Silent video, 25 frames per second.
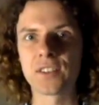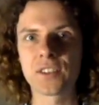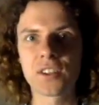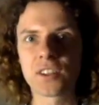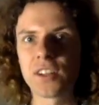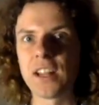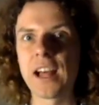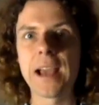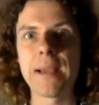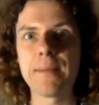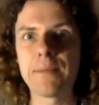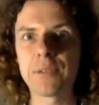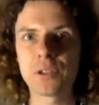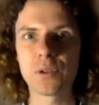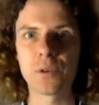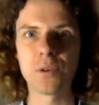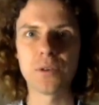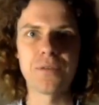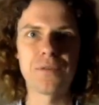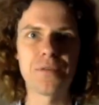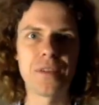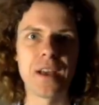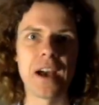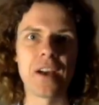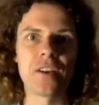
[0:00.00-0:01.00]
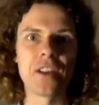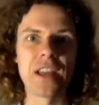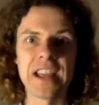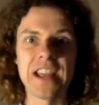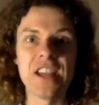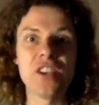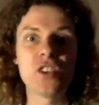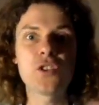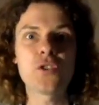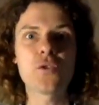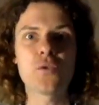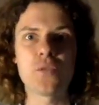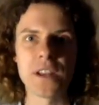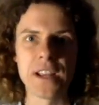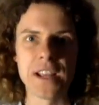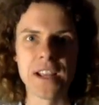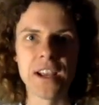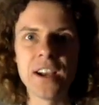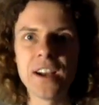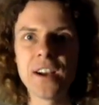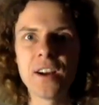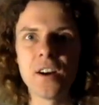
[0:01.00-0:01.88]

claims to have found a history